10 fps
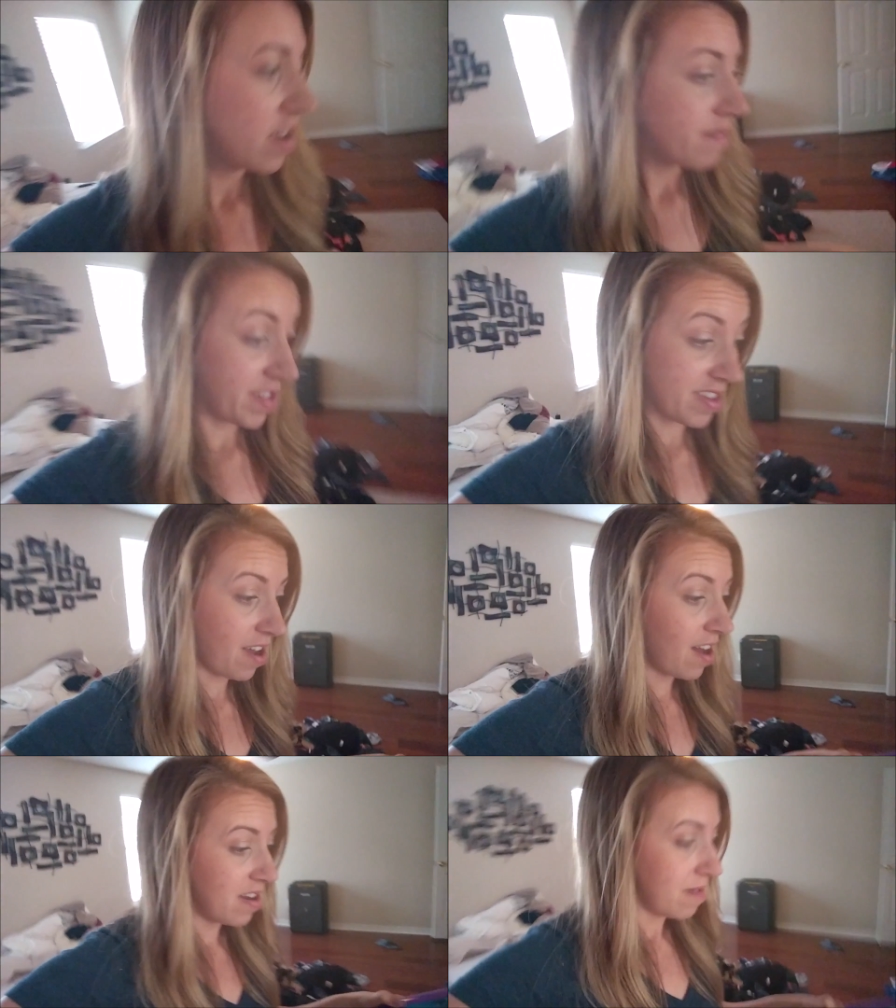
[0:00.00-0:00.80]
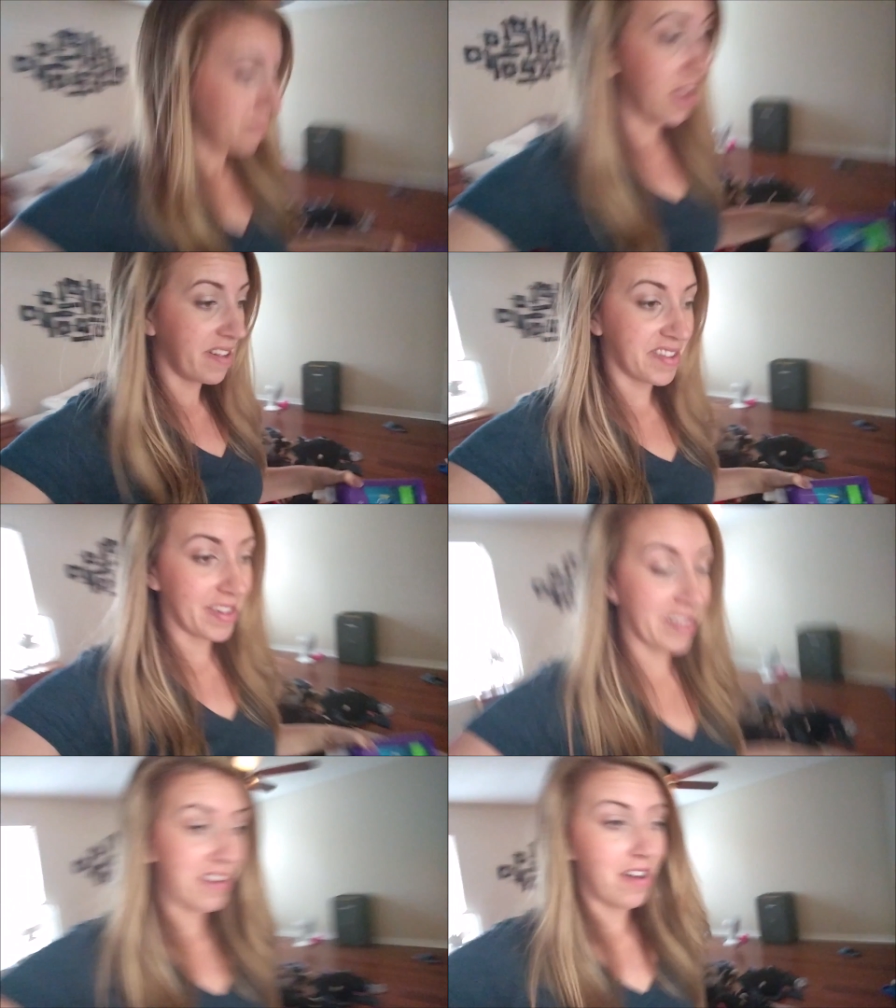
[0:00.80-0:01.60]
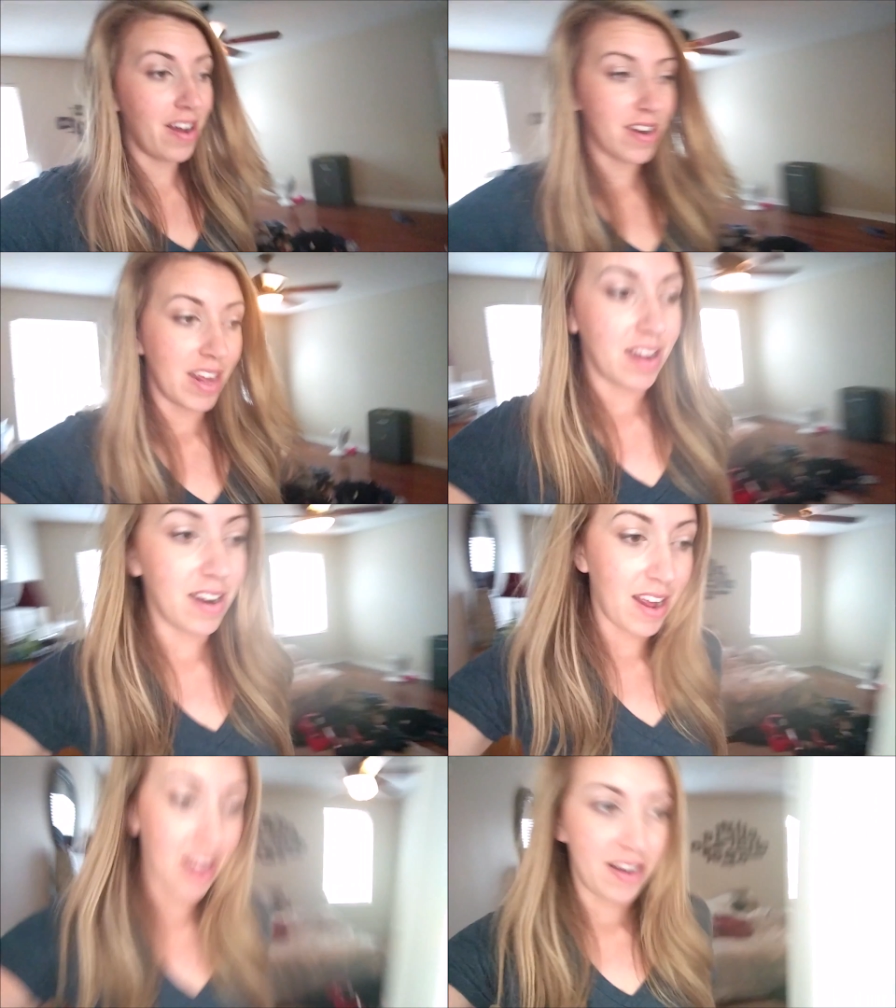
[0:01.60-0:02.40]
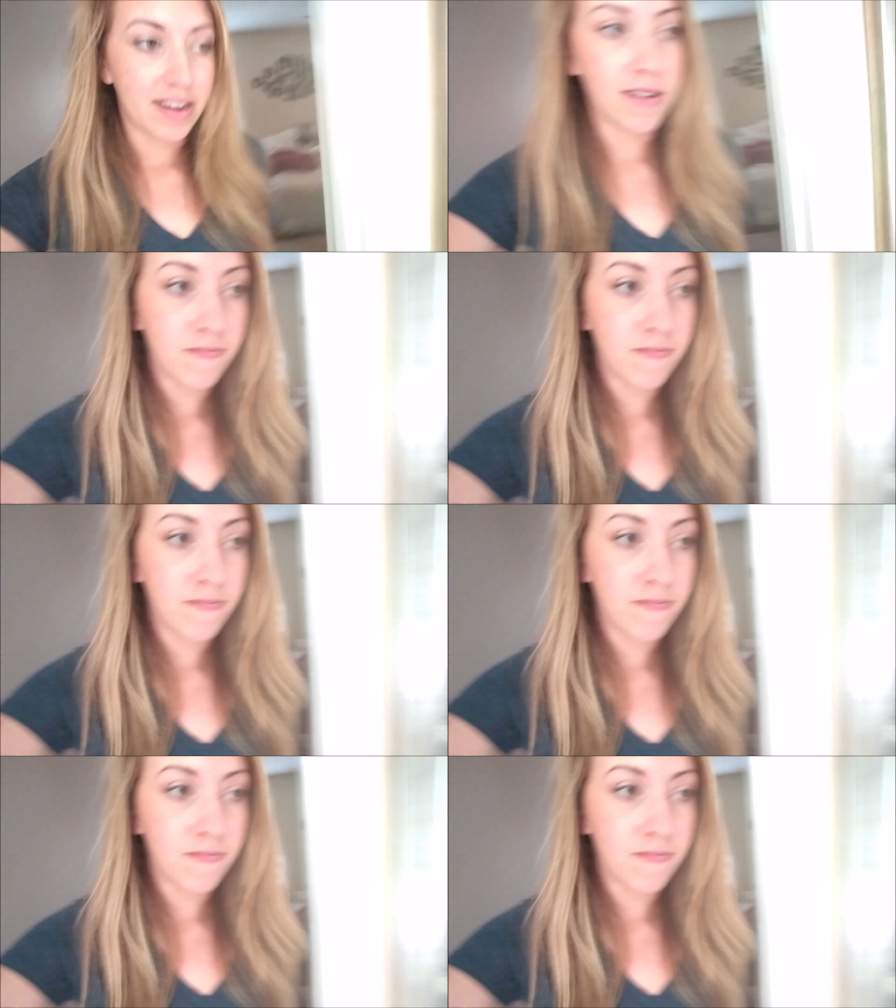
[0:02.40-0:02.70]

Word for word: If it's not missed, it's not needed. And